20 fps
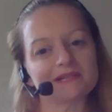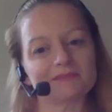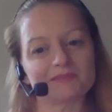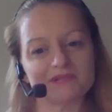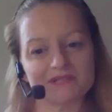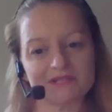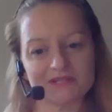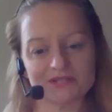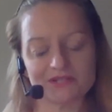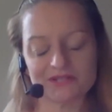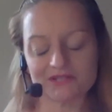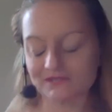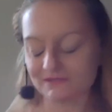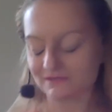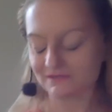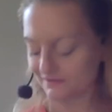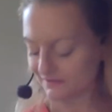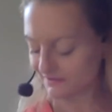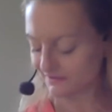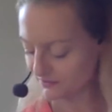a seated
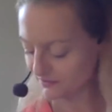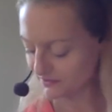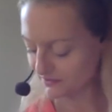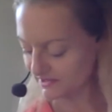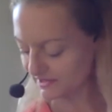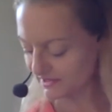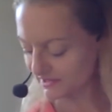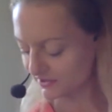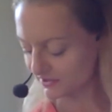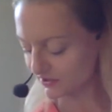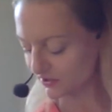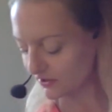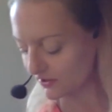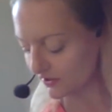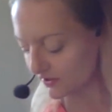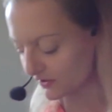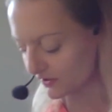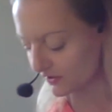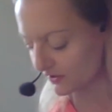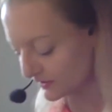position. So we'll
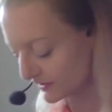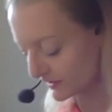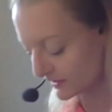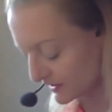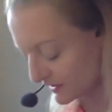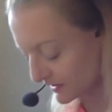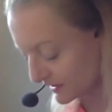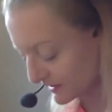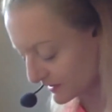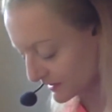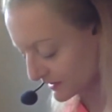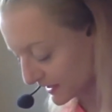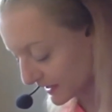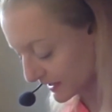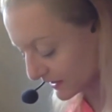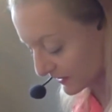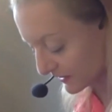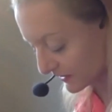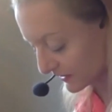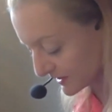sit tall,
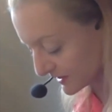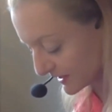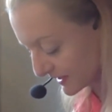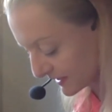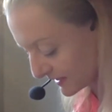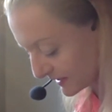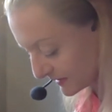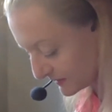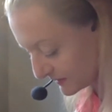taking our